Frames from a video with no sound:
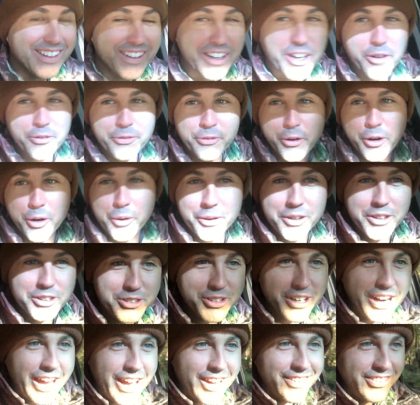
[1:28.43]
no four-wheel
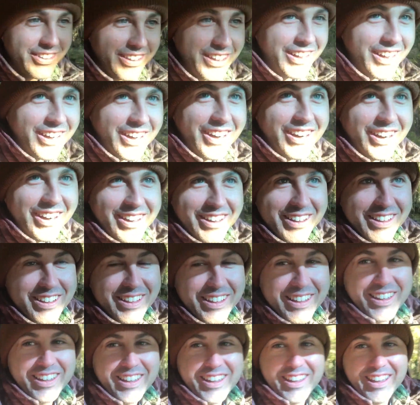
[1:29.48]
drive here.
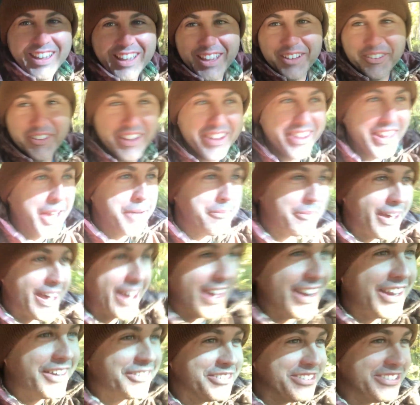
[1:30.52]
It wasn't that
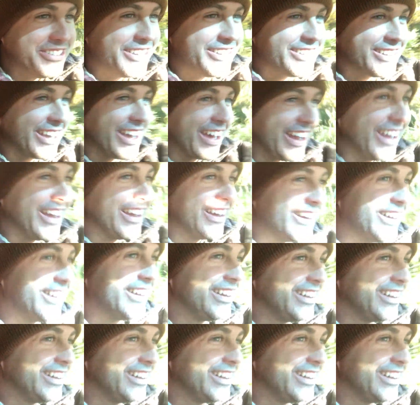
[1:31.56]
bad. It was just kind of,